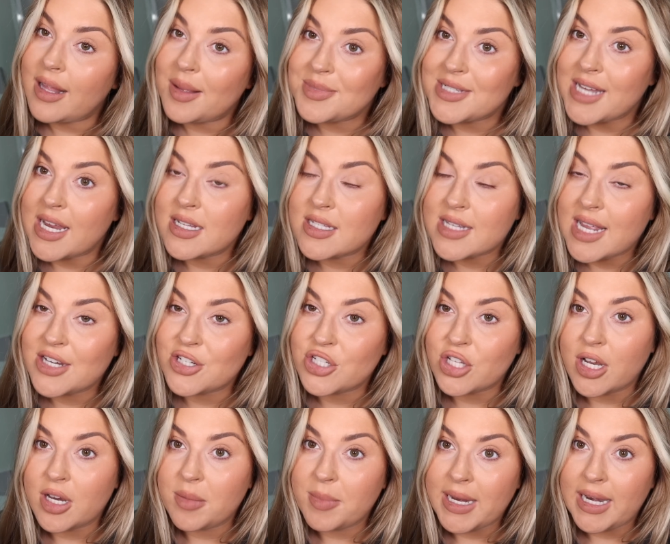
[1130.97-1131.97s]
update's
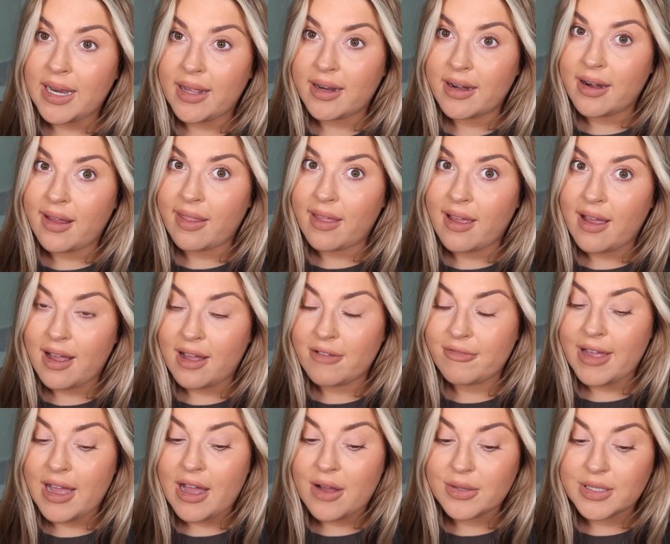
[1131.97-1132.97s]
actually only been like another 30
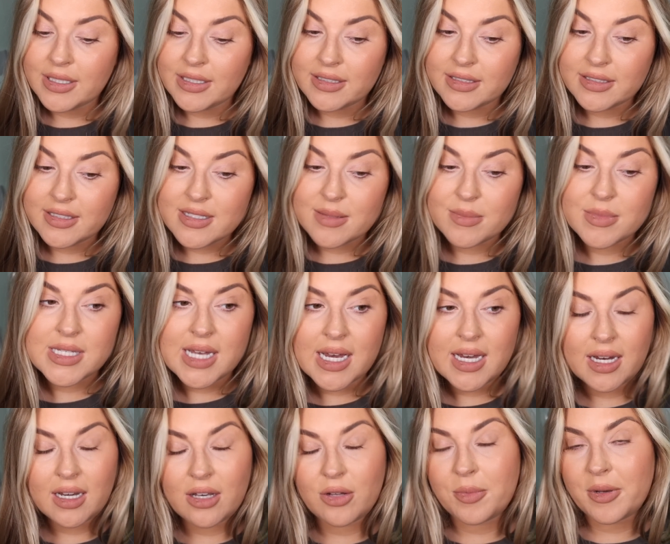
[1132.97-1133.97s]
minutes because I'm starting
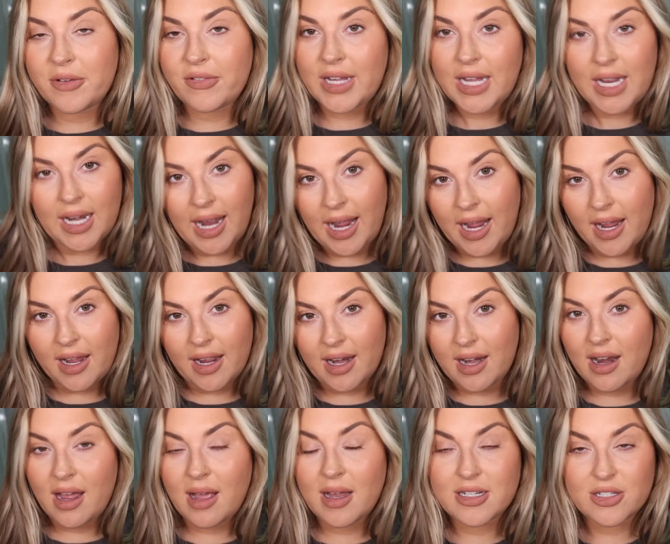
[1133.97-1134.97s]
to get a little bit of a headache
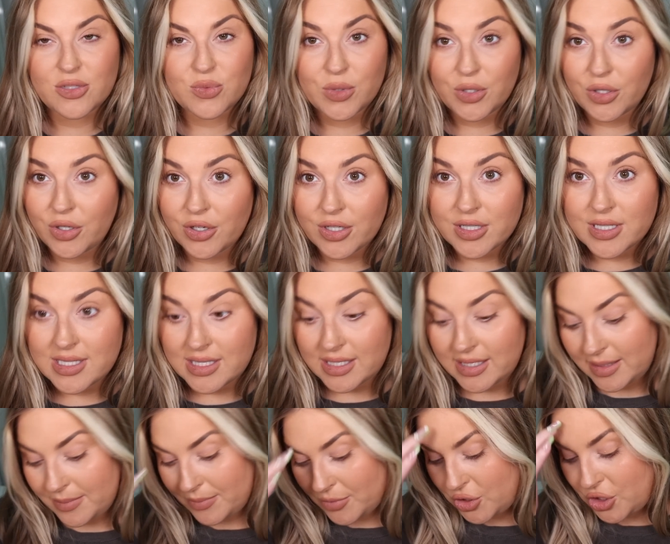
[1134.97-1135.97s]
and I just want to go to sleep.